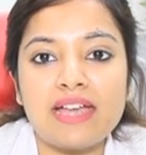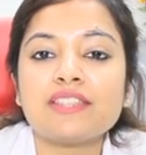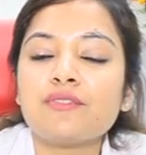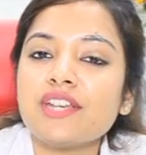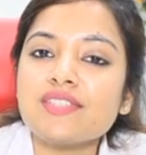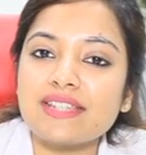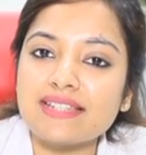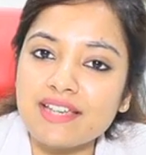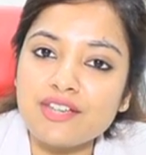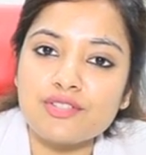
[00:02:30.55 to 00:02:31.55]
The various
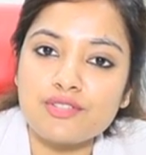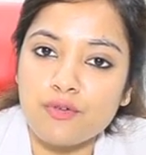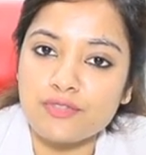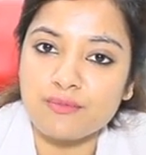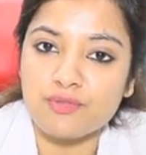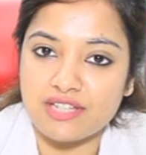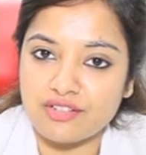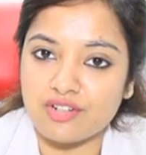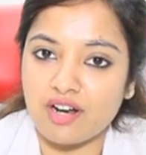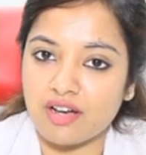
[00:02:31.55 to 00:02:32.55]
indications of this procedure